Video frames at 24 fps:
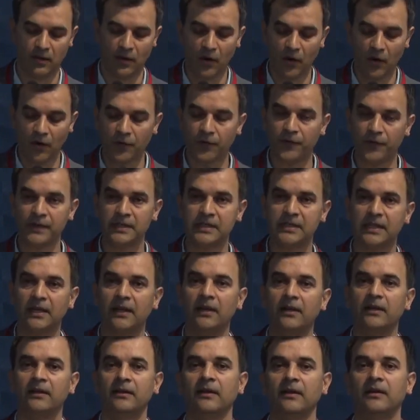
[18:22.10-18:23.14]

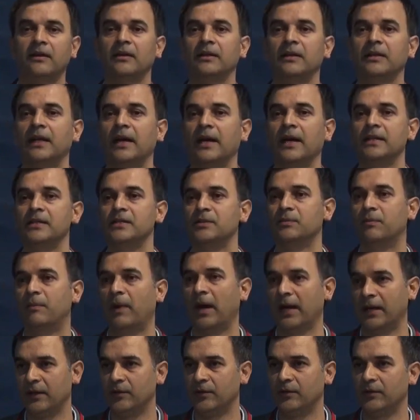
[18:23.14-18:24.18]
officially recognized
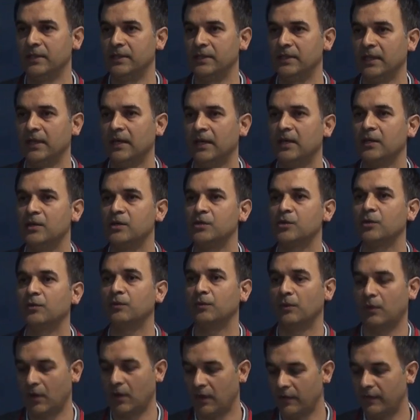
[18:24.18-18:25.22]
minority. So
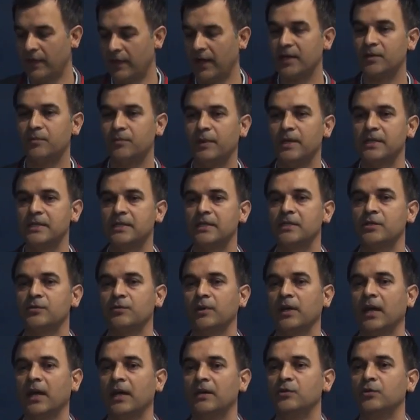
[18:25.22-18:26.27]
on that basis,
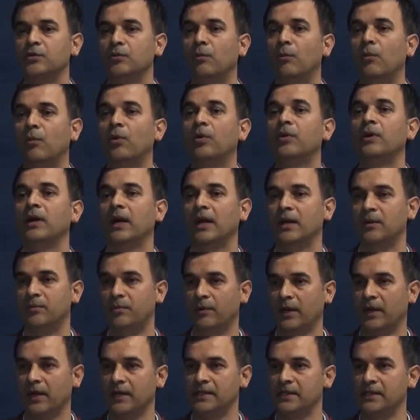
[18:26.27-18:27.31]
we can do more
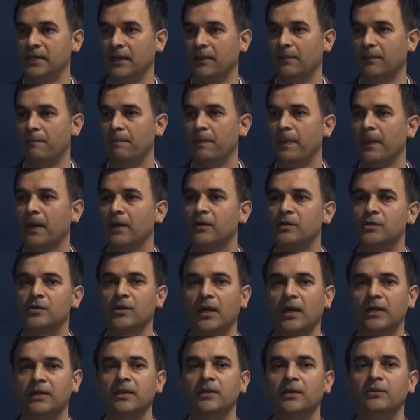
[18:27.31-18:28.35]
advocacy. So
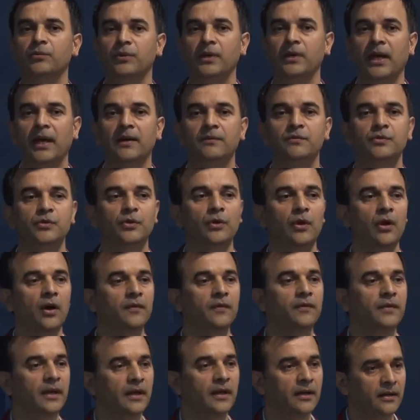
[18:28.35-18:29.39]
I think we have to
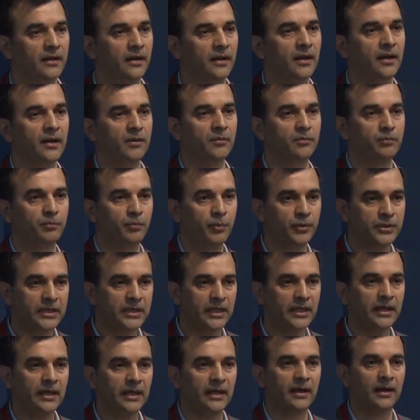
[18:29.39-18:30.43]
lobby on
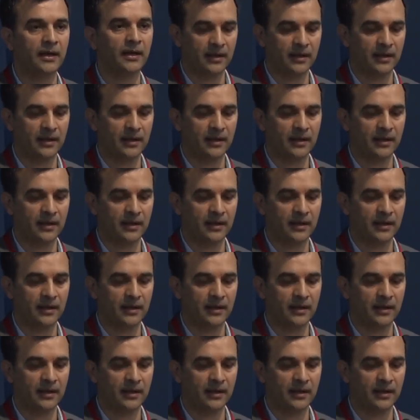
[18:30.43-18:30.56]
putting